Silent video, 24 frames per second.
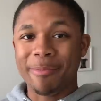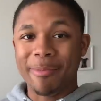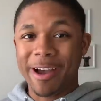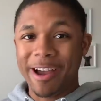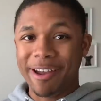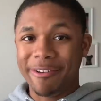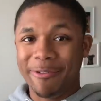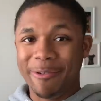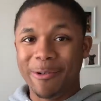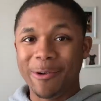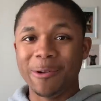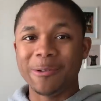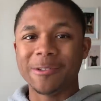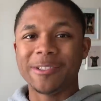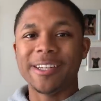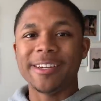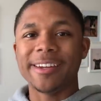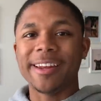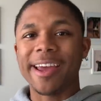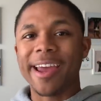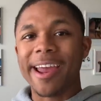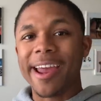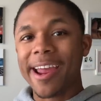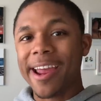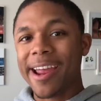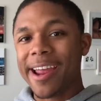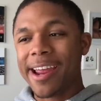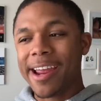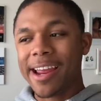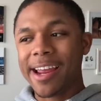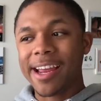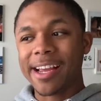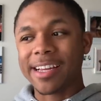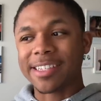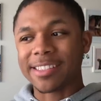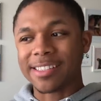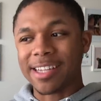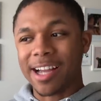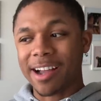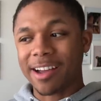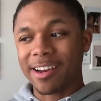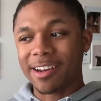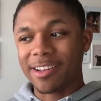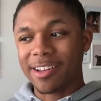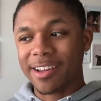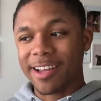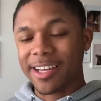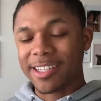my food today is not
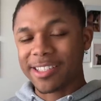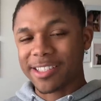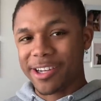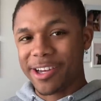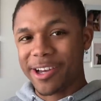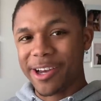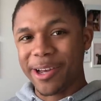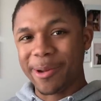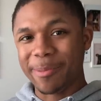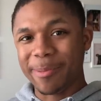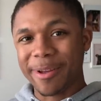gonna look look as good